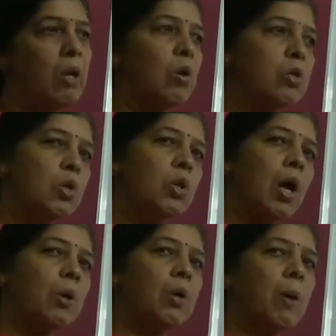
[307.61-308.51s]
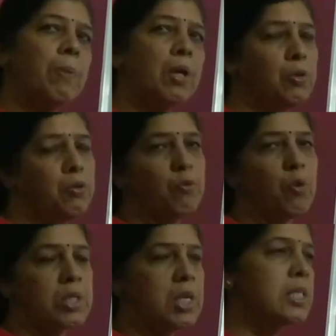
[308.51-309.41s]
then also you have to apply two
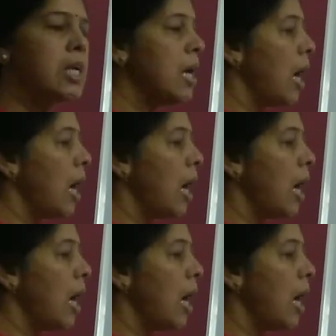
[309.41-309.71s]
forces,